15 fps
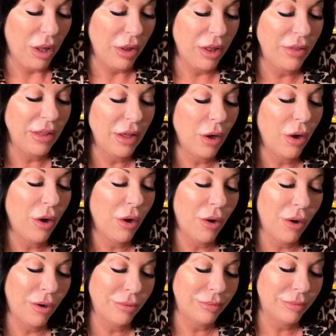And the
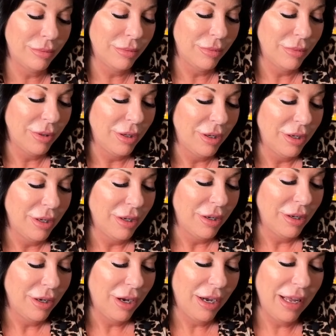ah, uh,
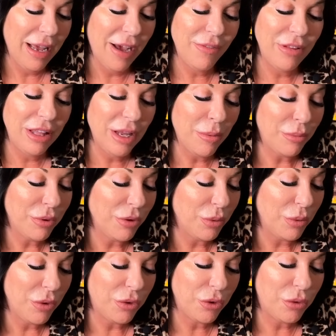I have the
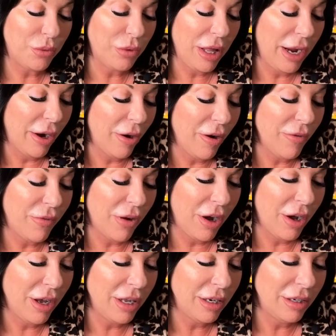Empress with the, the
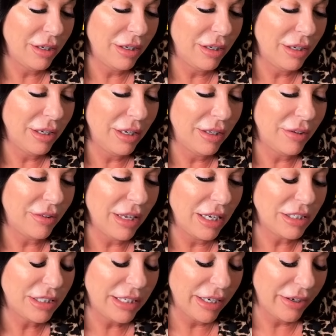Hierophant and
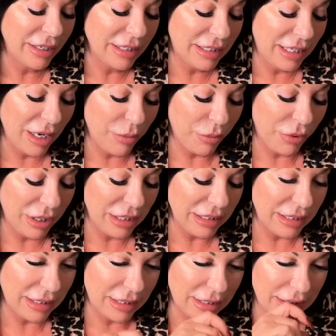Sagittarius
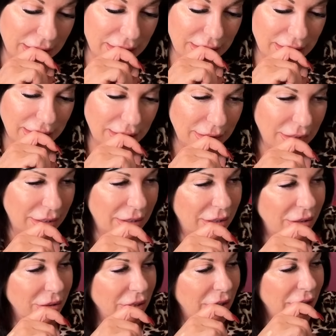Temperance.
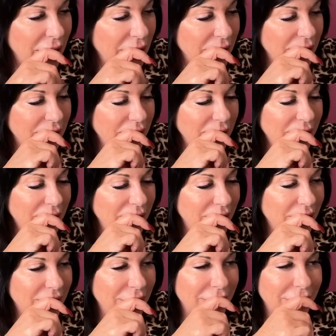Oh, look at that,
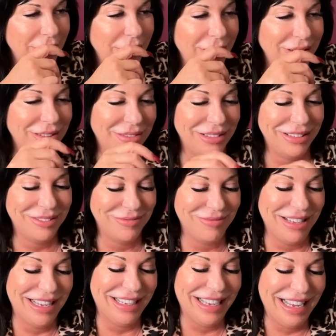
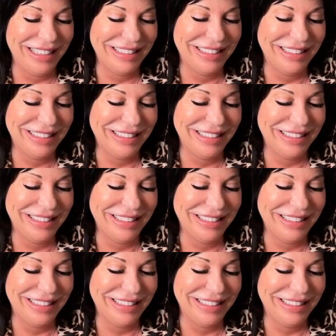huh?